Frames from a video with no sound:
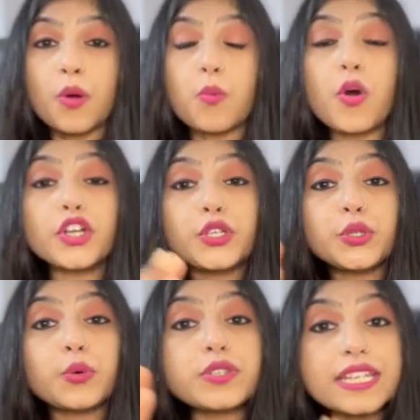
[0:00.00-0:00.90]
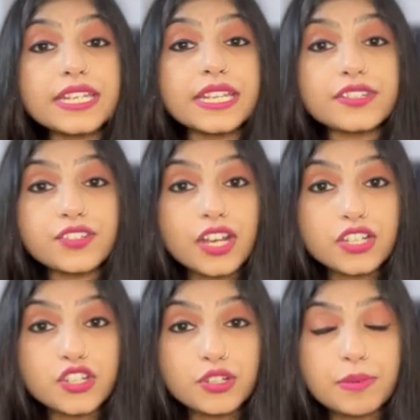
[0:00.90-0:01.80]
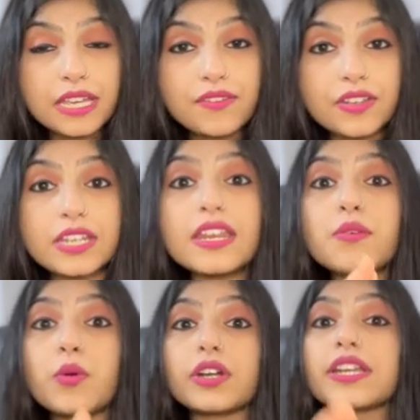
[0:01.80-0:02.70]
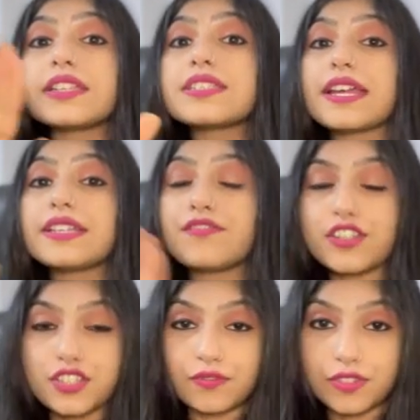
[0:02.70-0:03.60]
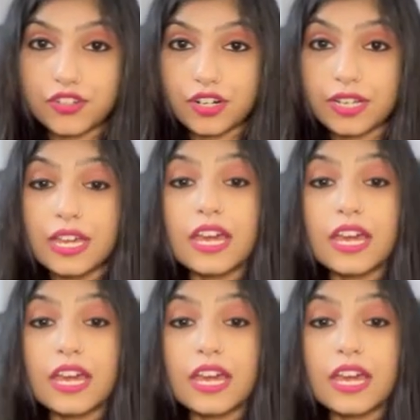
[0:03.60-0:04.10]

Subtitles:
what dose that a drug should be given in, and what are the side effects of the drug.